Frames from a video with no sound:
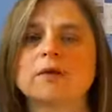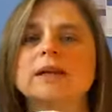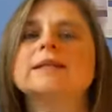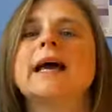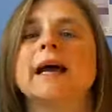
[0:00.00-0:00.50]

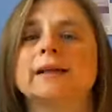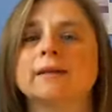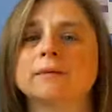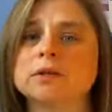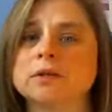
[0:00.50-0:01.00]
tag
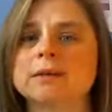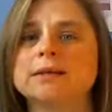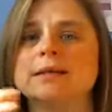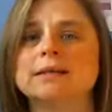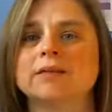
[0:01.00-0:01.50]
them so that it's
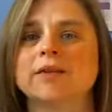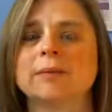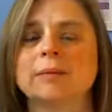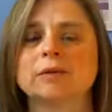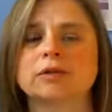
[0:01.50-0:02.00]
easy for
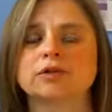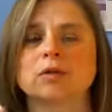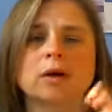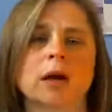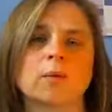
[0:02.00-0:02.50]
people to
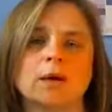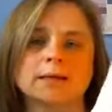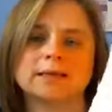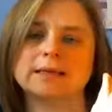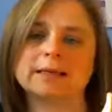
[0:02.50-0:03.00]
sort. I want to
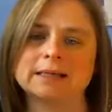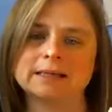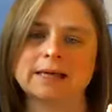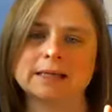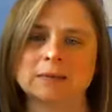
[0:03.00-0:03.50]
see these
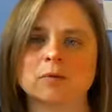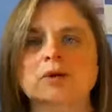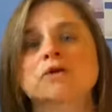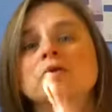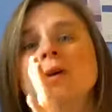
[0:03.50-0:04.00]

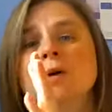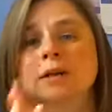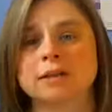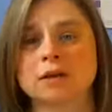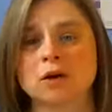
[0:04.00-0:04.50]
testimonials, or I want
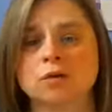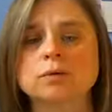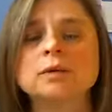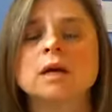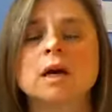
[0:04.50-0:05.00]
to see
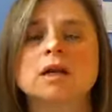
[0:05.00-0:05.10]
those.